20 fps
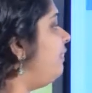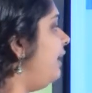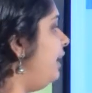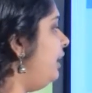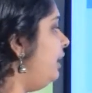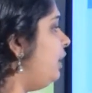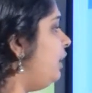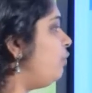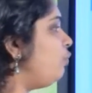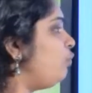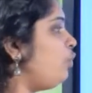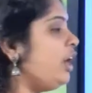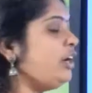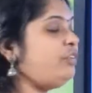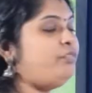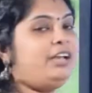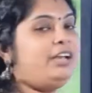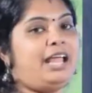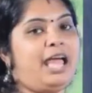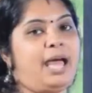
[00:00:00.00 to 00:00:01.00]
Then what
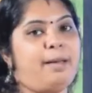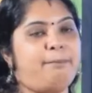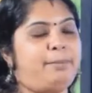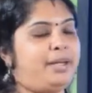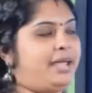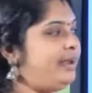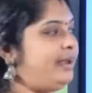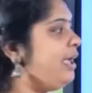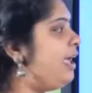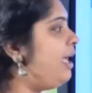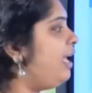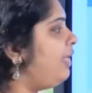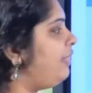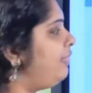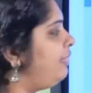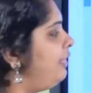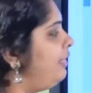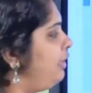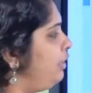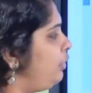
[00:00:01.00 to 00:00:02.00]
will happen? The